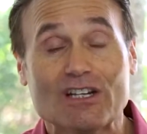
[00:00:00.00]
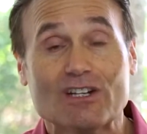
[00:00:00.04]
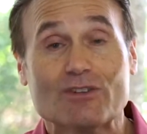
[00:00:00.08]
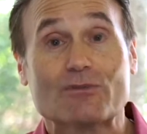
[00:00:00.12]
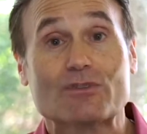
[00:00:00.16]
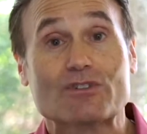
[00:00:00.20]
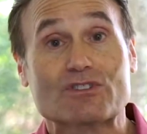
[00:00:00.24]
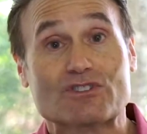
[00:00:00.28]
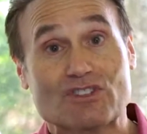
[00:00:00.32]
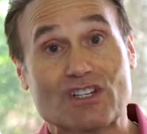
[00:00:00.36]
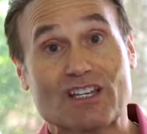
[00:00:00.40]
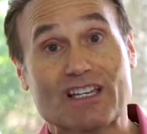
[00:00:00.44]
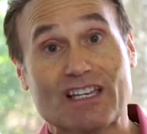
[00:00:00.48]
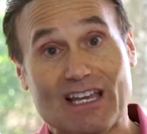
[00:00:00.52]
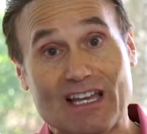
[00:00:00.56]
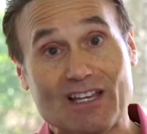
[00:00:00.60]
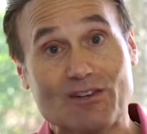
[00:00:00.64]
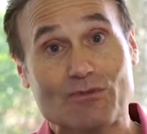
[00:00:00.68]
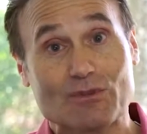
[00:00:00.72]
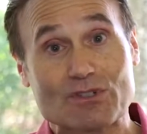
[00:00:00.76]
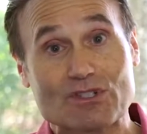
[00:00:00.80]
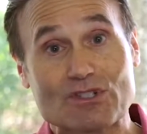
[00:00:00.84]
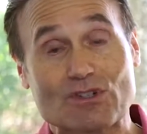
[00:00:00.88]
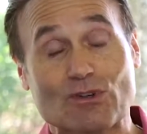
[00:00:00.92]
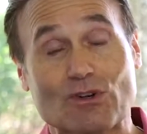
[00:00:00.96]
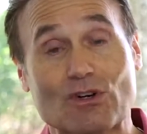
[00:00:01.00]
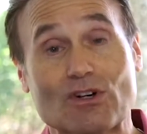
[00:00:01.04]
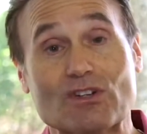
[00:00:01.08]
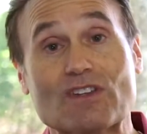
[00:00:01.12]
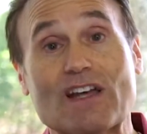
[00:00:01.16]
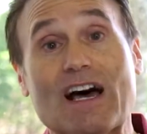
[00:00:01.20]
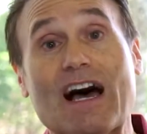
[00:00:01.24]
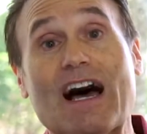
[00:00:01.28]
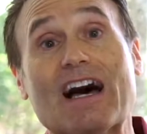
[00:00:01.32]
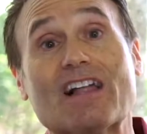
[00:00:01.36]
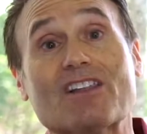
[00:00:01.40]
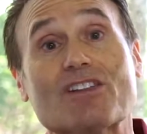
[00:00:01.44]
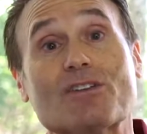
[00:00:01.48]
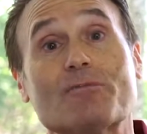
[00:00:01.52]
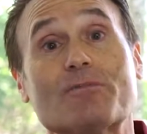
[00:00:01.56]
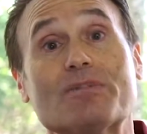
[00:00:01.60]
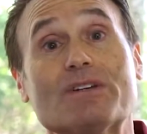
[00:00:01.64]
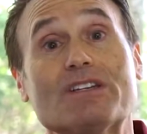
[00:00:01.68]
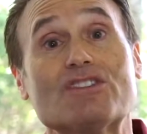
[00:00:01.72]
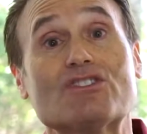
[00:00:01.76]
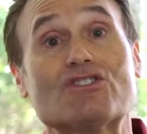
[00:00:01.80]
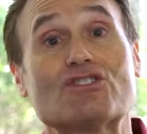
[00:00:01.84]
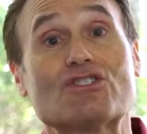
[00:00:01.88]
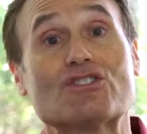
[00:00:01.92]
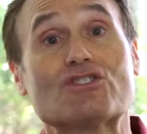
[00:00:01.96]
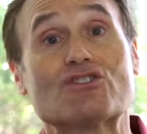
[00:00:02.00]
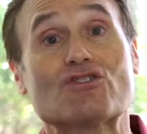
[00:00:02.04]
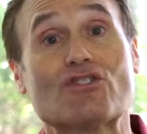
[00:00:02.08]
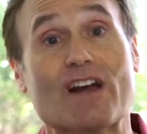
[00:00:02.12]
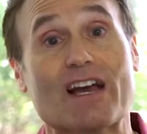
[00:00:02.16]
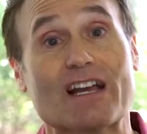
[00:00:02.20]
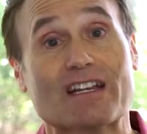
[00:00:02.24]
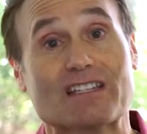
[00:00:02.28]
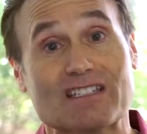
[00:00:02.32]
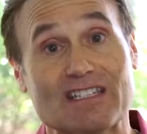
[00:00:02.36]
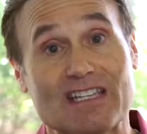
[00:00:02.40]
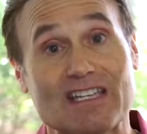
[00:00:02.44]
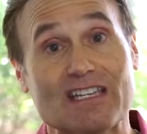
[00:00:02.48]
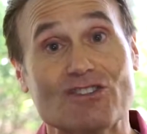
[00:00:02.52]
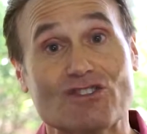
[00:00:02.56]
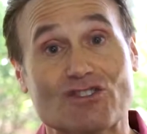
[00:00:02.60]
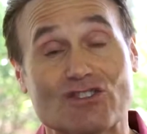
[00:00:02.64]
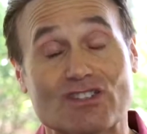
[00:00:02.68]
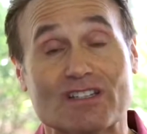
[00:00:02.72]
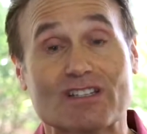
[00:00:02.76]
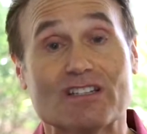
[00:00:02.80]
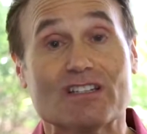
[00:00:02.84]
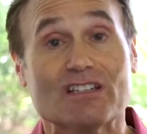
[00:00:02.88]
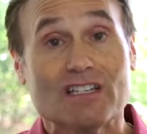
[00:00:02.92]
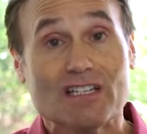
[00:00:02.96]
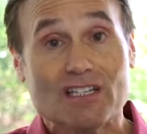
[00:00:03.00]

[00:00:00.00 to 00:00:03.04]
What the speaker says: which again was called alopecia traxation,